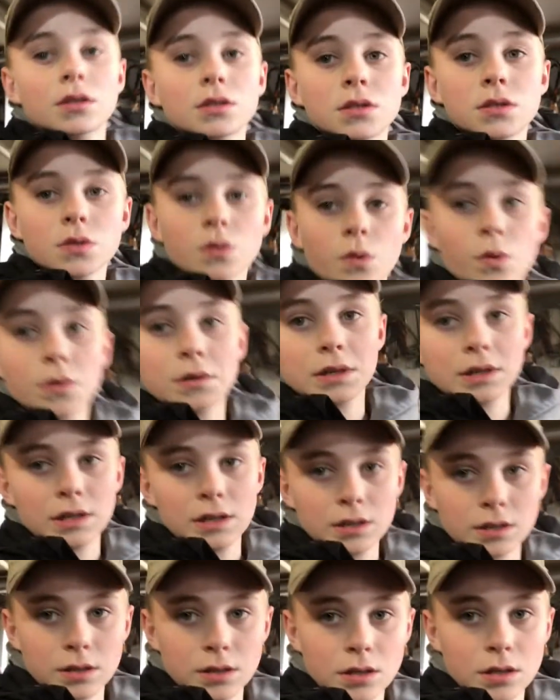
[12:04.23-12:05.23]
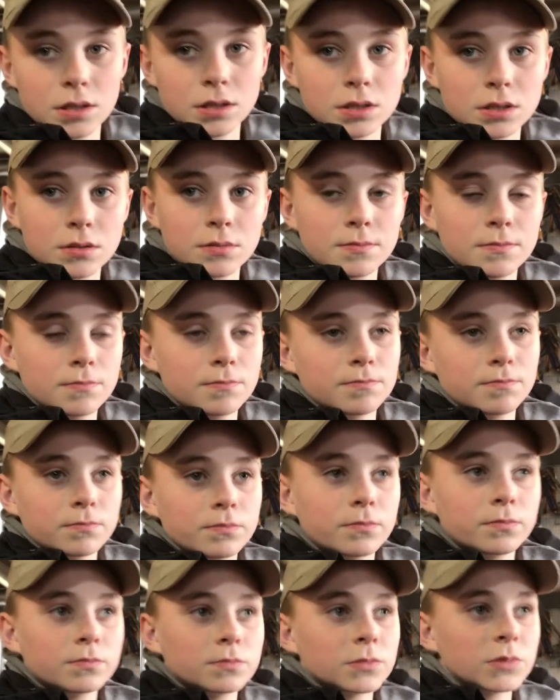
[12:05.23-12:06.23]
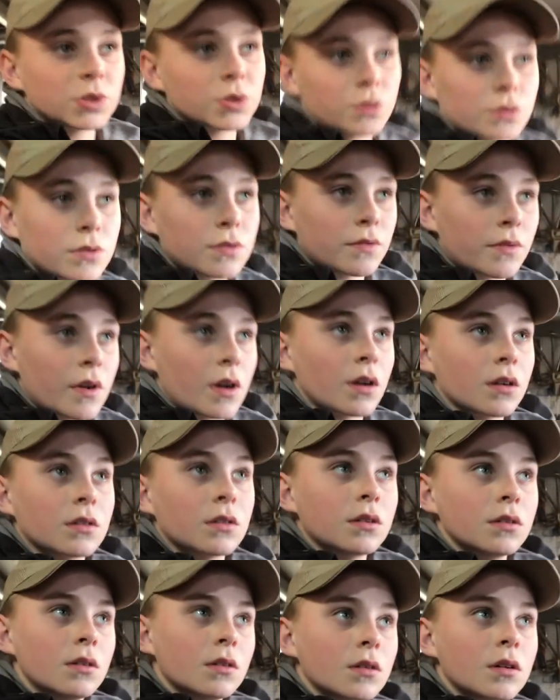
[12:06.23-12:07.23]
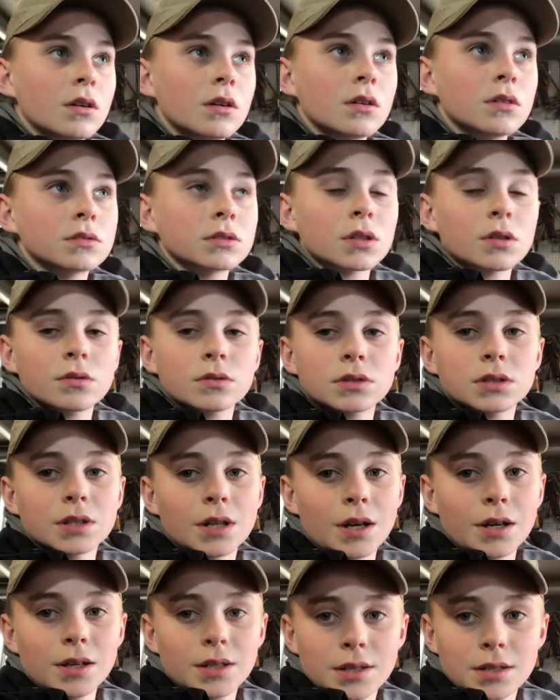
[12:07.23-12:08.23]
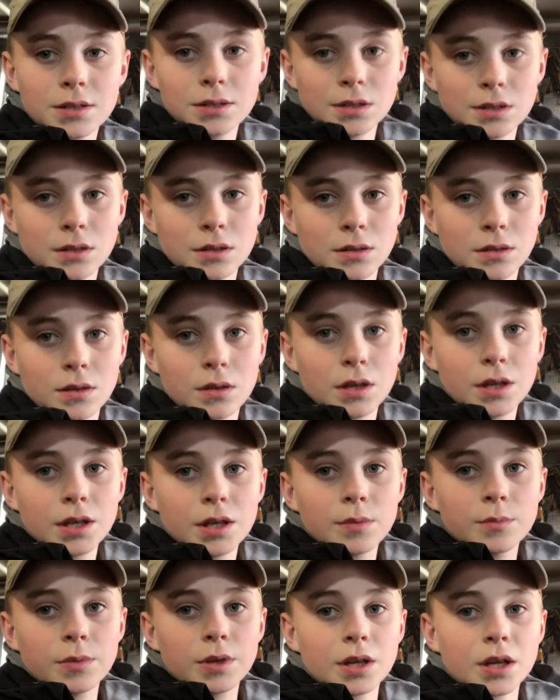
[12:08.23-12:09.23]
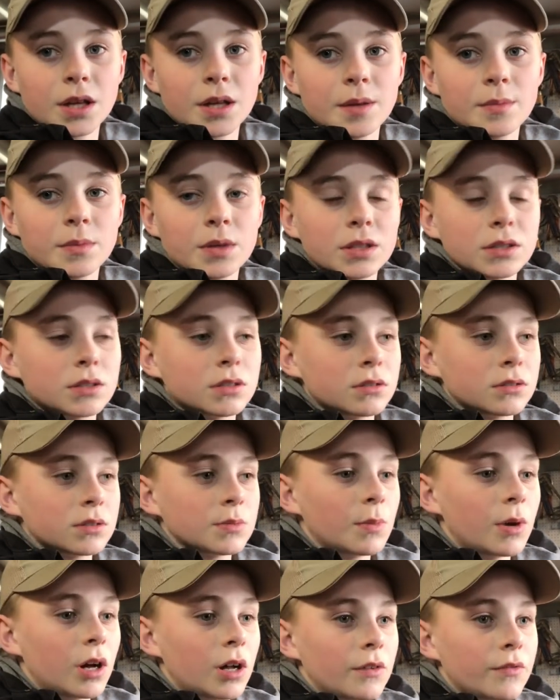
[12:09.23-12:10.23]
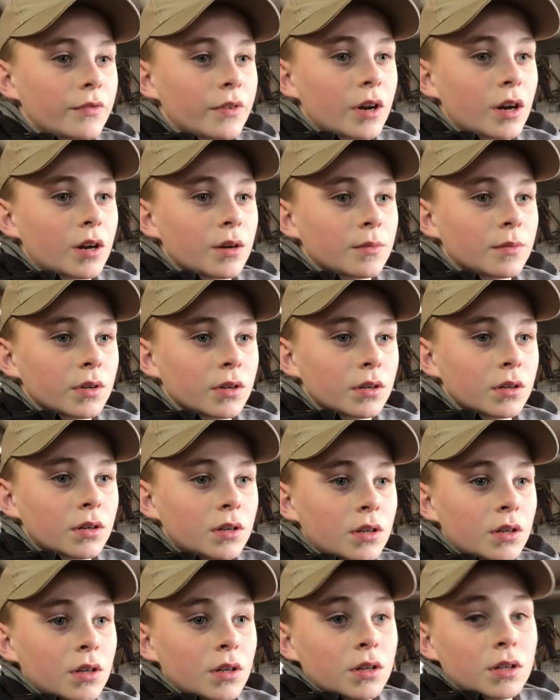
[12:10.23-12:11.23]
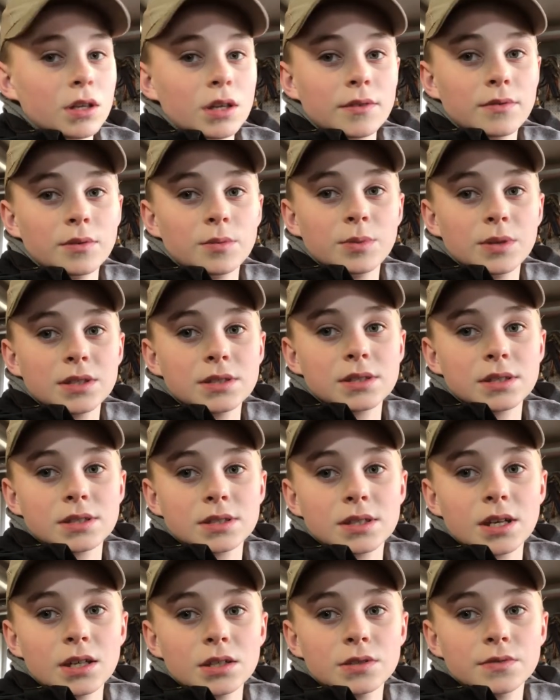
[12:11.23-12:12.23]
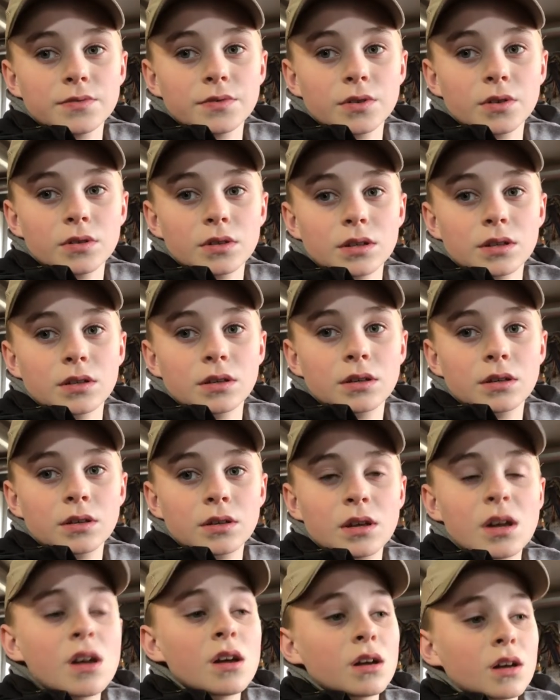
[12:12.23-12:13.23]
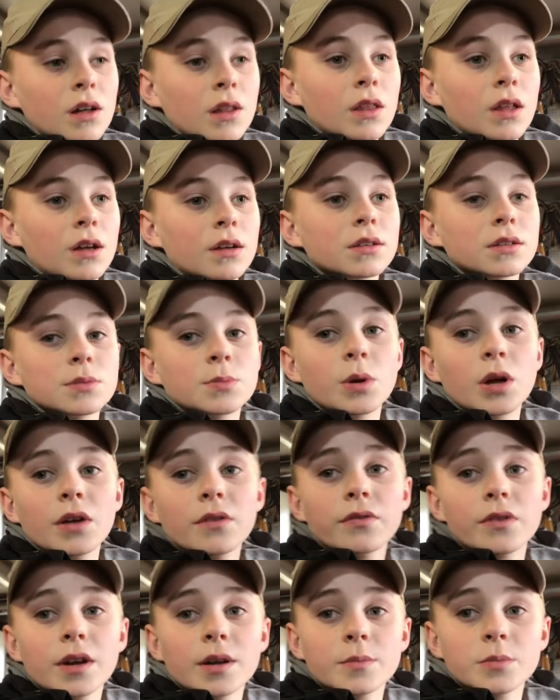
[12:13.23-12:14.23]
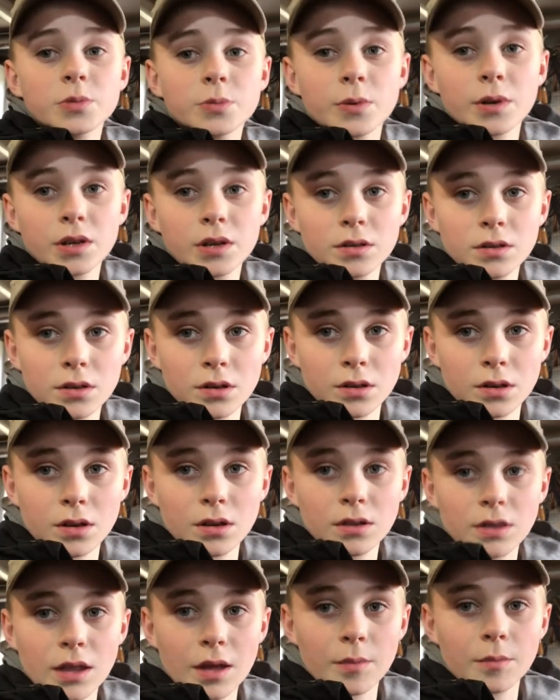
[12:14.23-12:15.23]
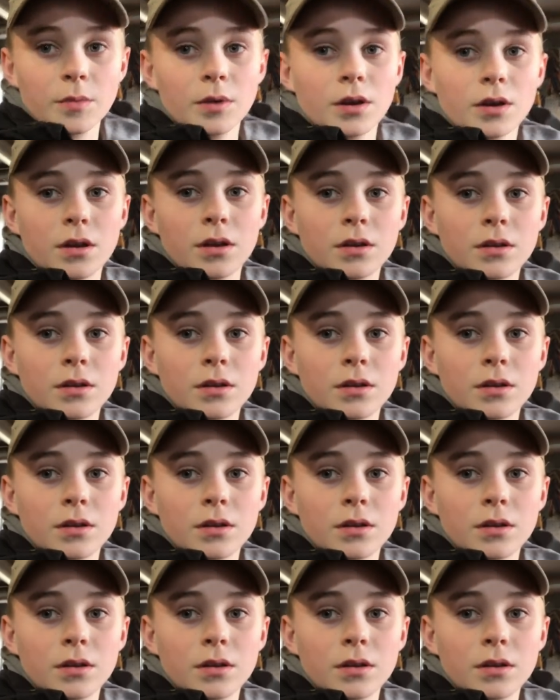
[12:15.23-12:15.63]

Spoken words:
sold in, it's sort of hard too. So it's not easy to become a small farmer, even be successful. And a lot of small farms went under that were